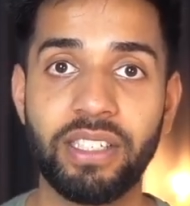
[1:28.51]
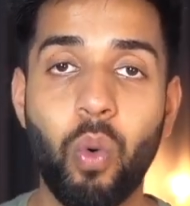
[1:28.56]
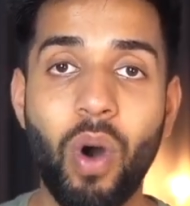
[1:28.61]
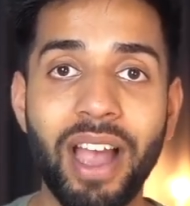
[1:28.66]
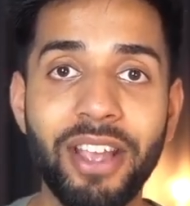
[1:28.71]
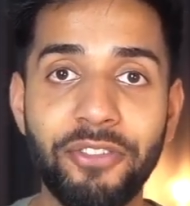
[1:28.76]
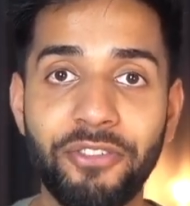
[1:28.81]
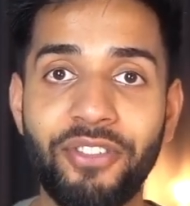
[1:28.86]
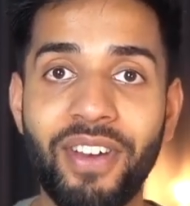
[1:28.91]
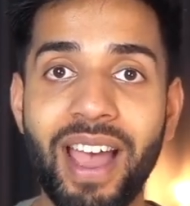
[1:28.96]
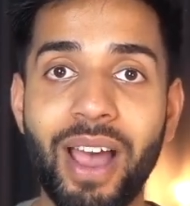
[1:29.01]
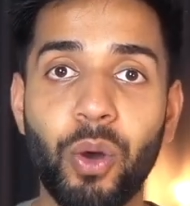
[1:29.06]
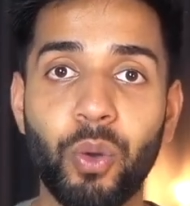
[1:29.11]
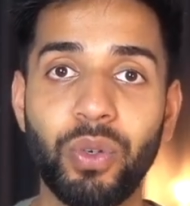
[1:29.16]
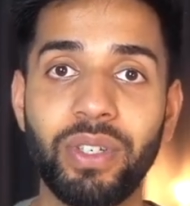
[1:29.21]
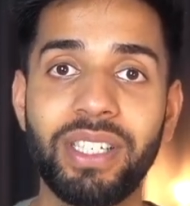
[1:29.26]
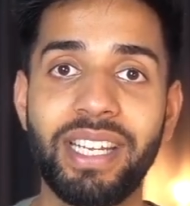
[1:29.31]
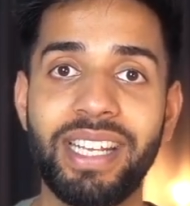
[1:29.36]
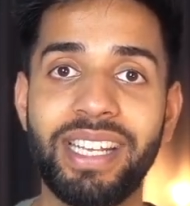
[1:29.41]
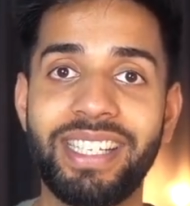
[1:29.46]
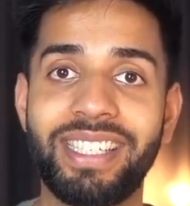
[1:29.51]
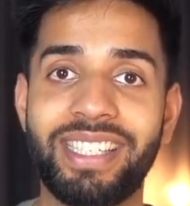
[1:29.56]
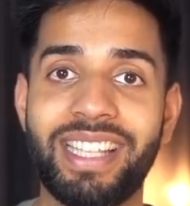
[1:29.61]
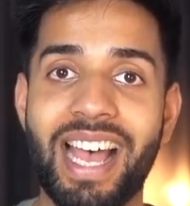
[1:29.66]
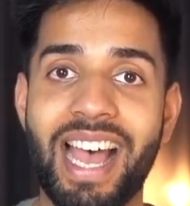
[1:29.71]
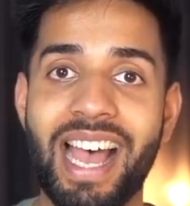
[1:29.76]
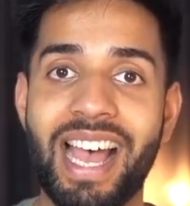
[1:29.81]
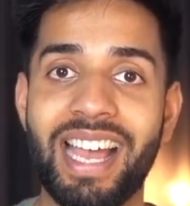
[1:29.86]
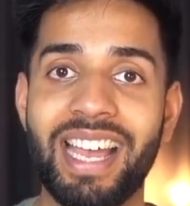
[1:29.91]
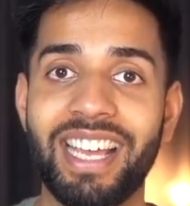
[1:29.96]
What I found is
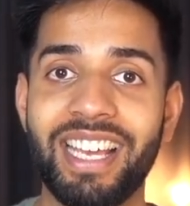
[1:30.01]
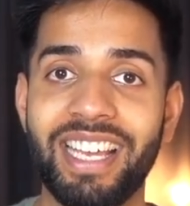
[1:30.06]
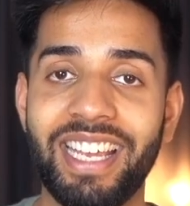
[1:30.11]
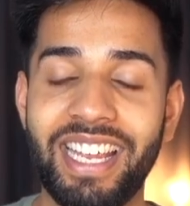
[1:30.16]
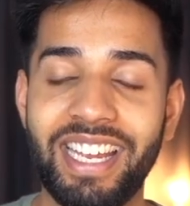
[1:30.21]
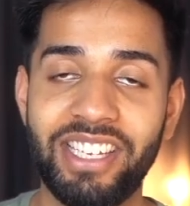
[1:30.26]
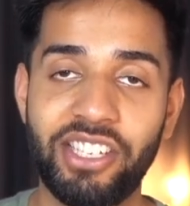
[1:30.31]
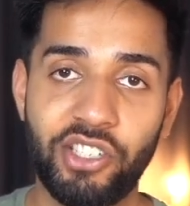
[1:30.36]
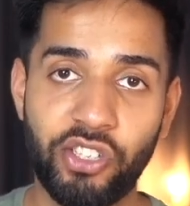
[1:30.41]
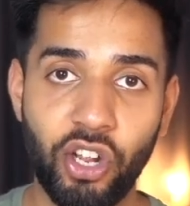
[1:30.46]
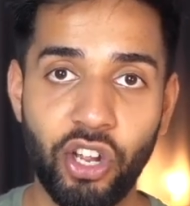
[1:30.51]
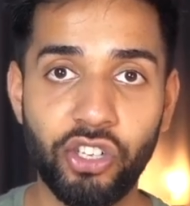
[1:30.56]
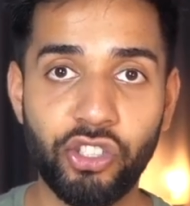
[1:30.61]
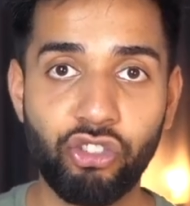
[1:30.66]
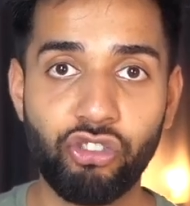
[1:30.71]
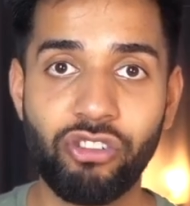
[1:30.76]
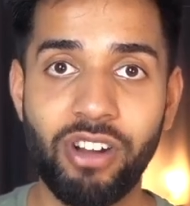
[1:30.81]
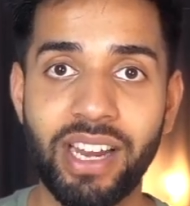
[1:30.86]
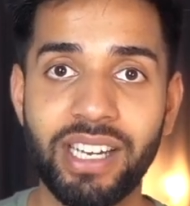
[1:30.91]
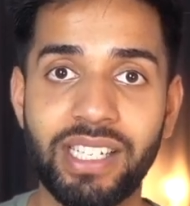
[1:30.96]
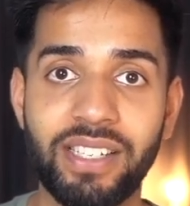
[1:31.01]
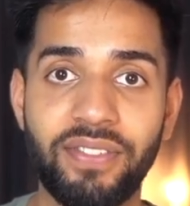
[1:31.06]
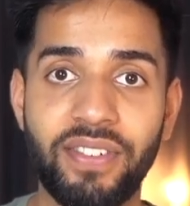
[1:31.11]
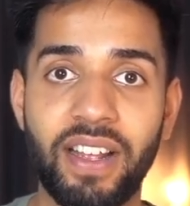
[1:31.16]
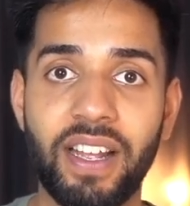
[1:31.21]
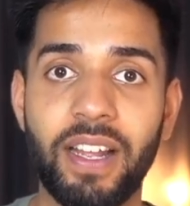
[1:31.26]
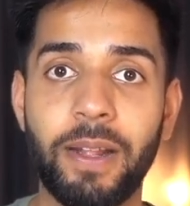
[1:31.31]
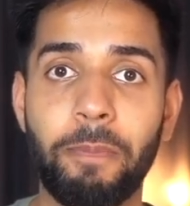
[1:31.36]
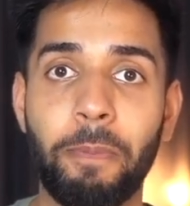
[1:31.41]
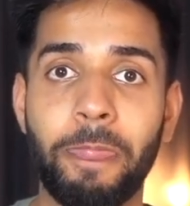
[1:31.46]
that it starts to
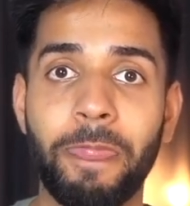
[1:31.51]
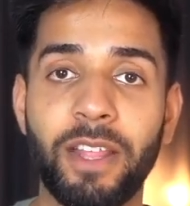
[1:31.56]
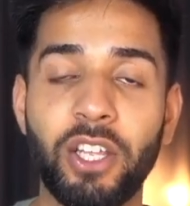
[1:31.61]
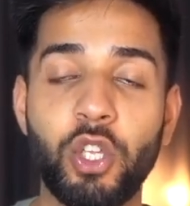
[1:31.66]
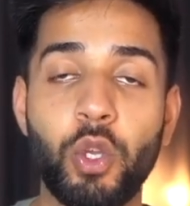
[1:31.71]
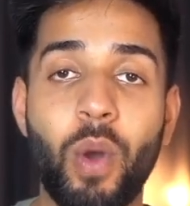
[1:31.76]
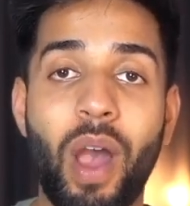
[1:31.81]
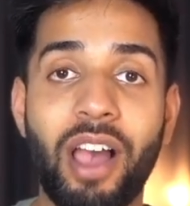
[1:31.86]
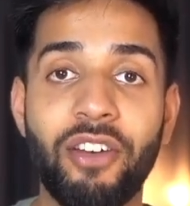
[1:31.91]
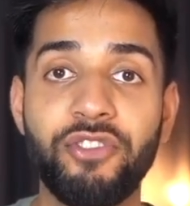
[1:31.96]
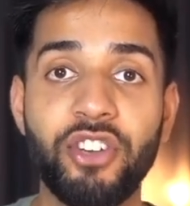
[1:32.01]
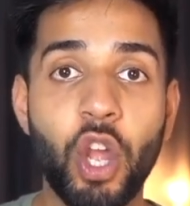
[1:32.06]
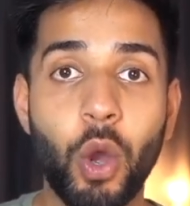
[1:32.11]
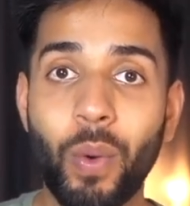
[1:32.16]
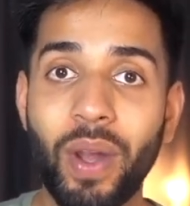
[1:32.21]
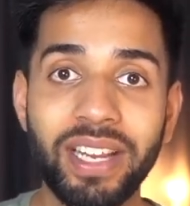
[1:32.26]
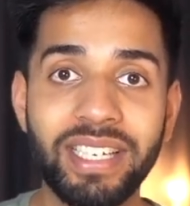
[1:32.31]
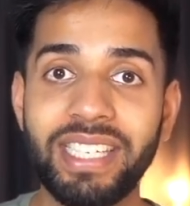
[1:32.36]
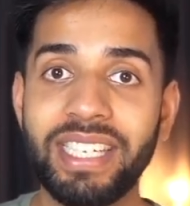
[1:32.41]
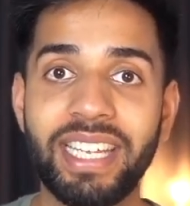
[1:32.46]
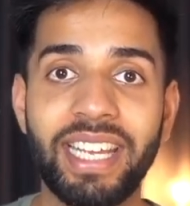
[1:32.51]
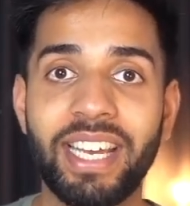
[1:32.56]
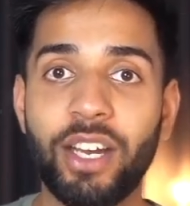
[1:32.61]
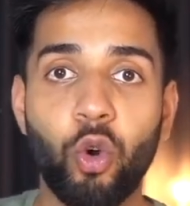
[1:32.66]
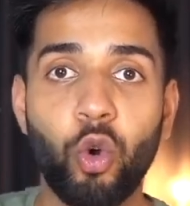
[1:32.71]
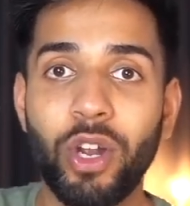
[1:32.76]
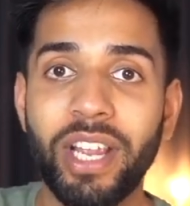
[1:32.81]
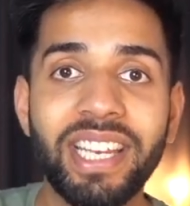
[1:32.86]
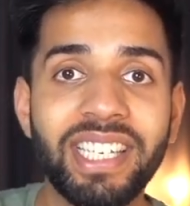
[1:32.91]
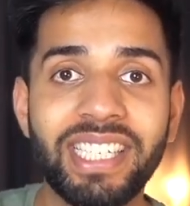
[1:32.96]
transfer, you have no idea
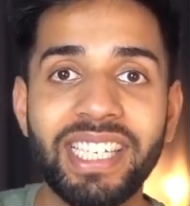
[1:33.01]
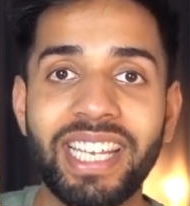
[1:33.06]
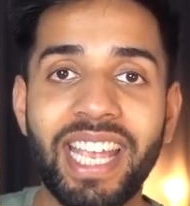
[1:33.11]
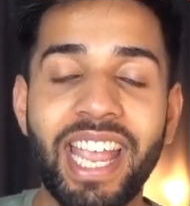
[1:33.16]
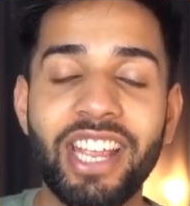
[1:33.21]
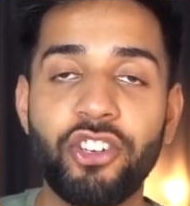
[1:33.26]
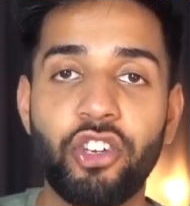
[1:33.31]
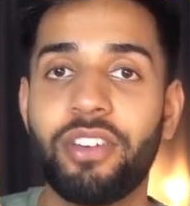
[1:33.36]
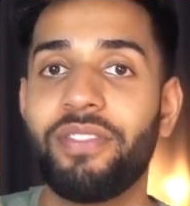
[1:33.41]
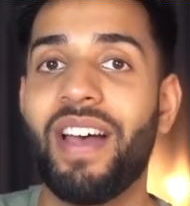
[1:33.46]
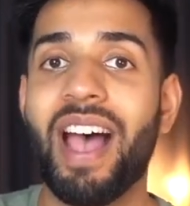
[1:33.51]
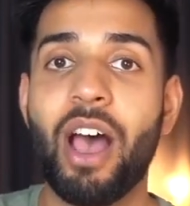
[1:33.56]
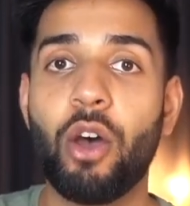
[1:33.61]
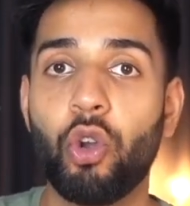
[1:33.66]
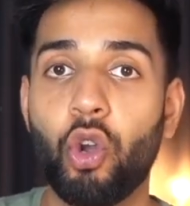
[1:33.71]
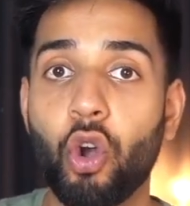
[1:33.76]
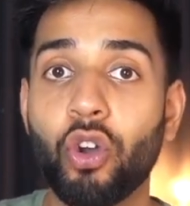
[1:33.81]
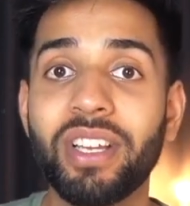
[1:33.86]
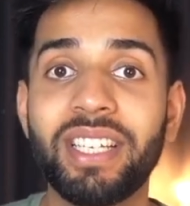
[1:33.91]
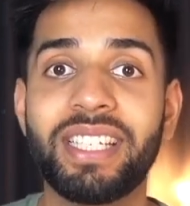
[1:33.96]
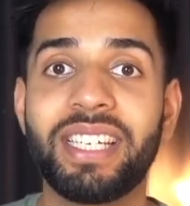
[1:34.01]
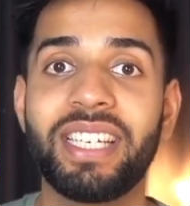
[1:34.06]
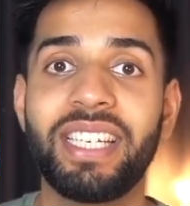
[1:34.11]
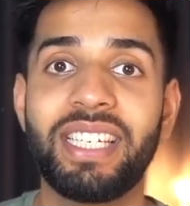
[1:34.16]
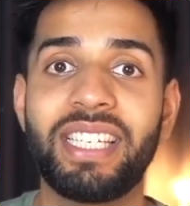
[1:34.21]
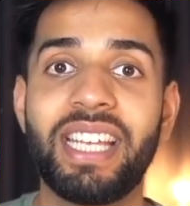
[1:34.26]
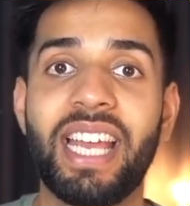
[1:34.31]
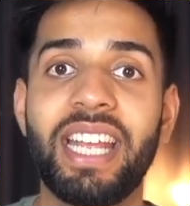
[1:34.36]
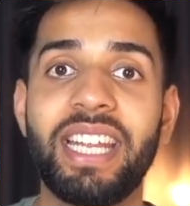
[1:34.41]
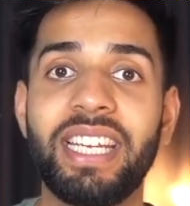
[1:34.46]
or indication of how long it's going
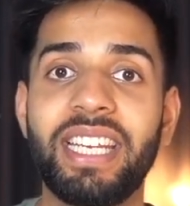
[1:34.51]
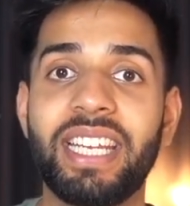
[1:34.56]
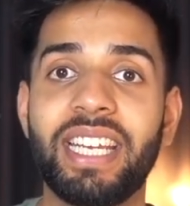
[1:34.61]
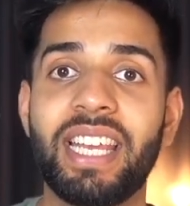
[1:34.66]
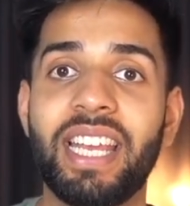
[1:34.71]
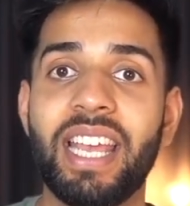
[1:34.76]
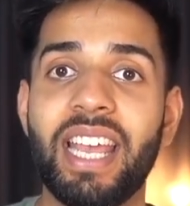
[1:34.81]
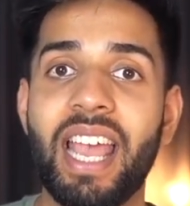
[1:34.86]
to take,